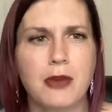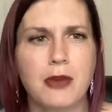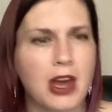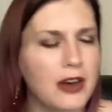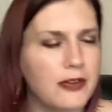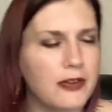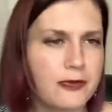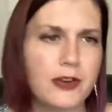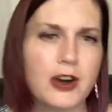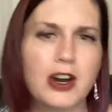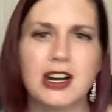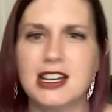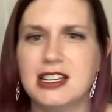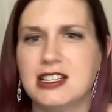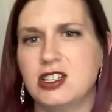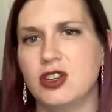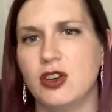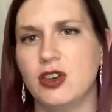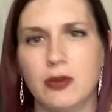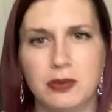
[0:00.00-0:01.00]
Convert
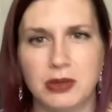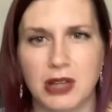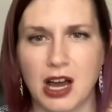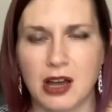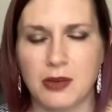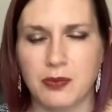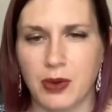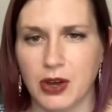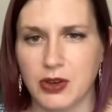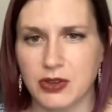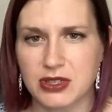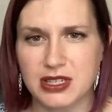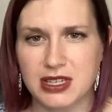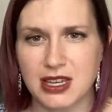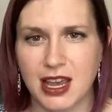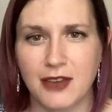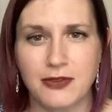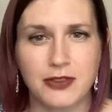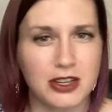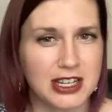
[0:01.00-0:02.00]
it to a blog
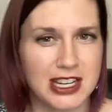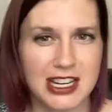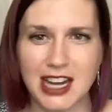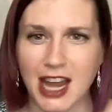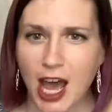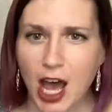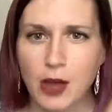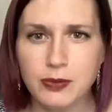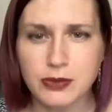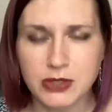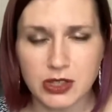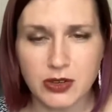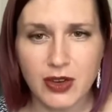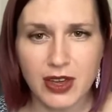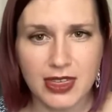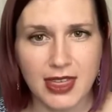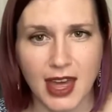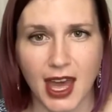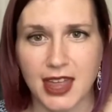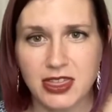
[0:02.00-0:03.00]
post. If you need help
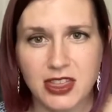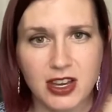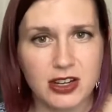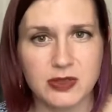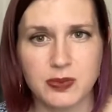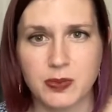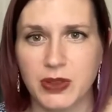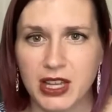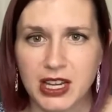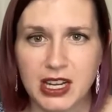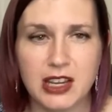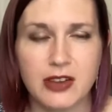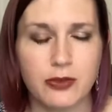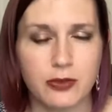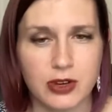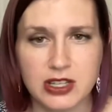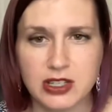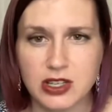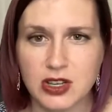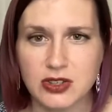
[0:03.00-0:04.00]
doing that, there's plenty
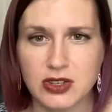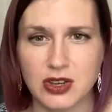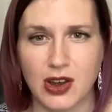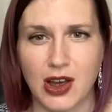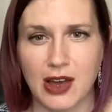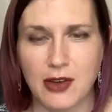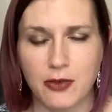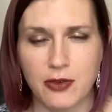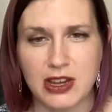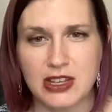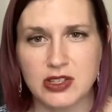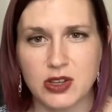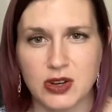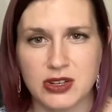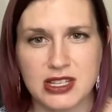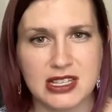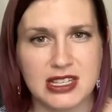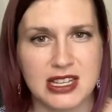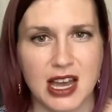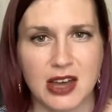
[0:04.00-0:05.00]
of
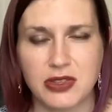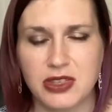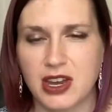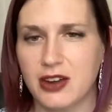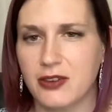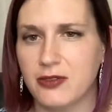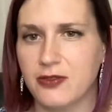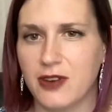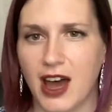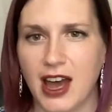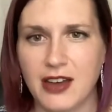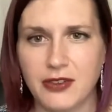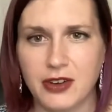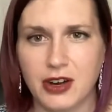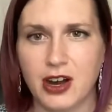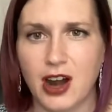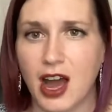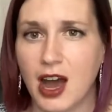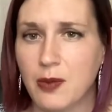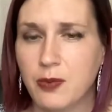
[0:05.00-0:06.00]
resources out there,
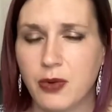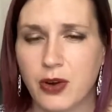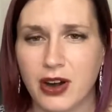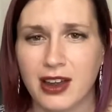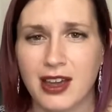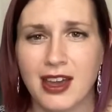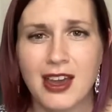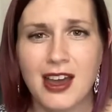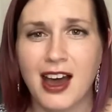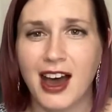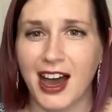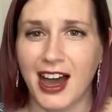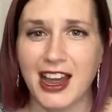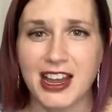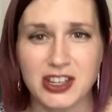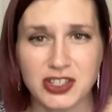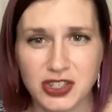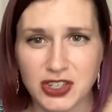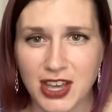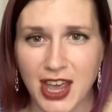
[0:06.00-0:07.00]
Fiverr, Upwork.
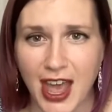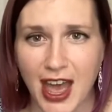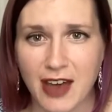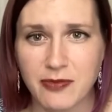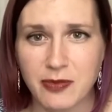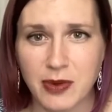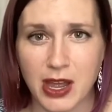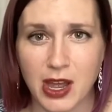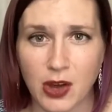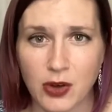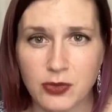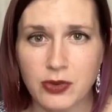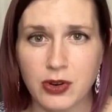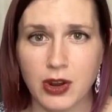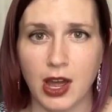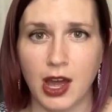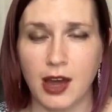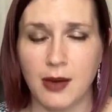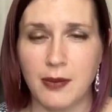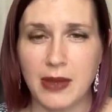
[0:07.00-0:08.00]
I actually have my own
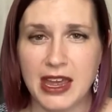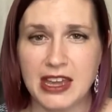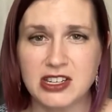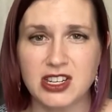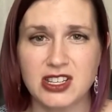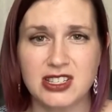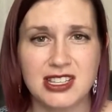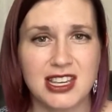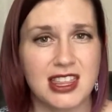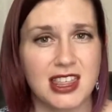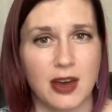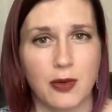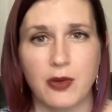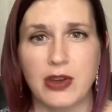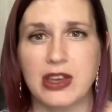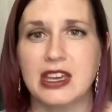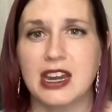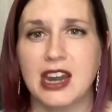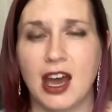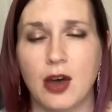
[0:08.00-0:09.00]
agency that
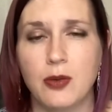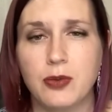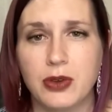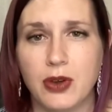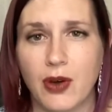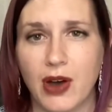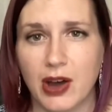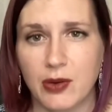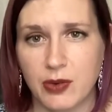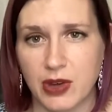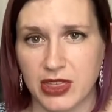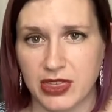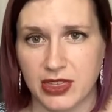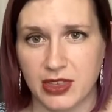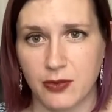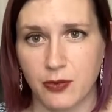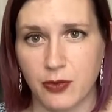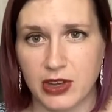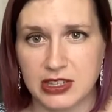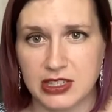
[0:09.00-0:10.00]
we can help you out
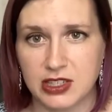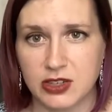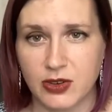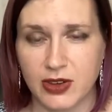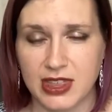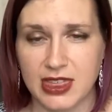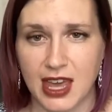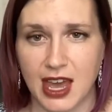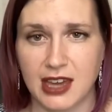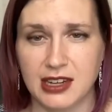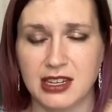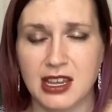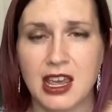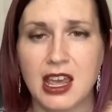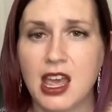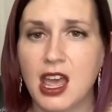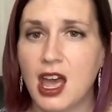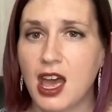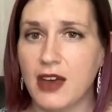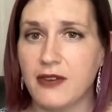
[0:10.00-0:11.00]
with doing that.
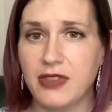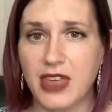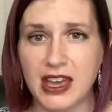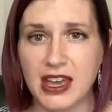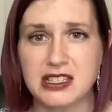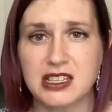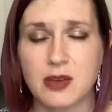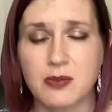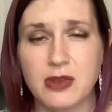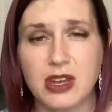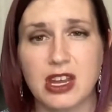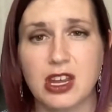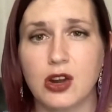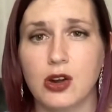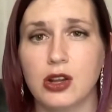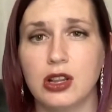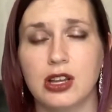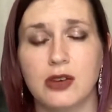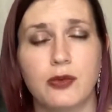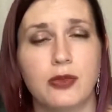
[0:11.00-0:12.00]
If that's something
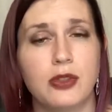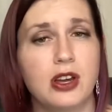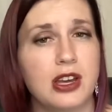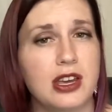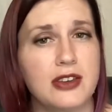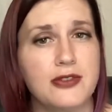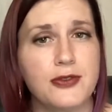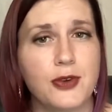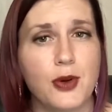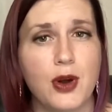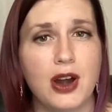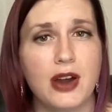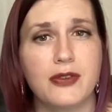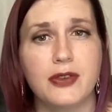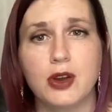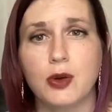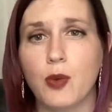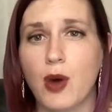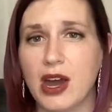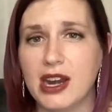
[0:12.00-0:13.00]
you're looking for,
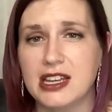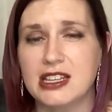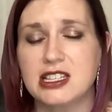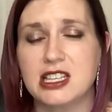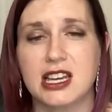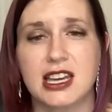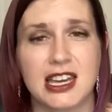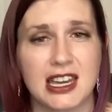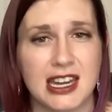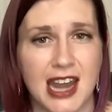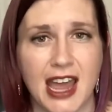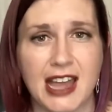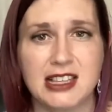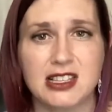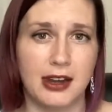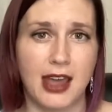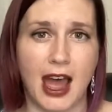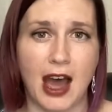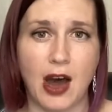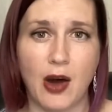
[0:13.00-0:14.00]
if you're wanting to connect
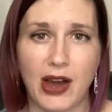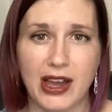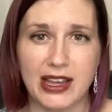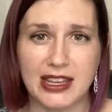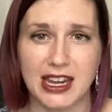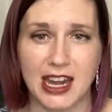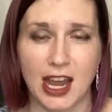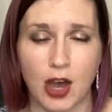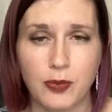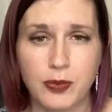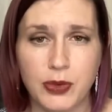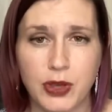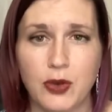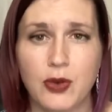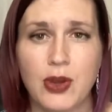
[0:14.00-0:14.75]
on how I can help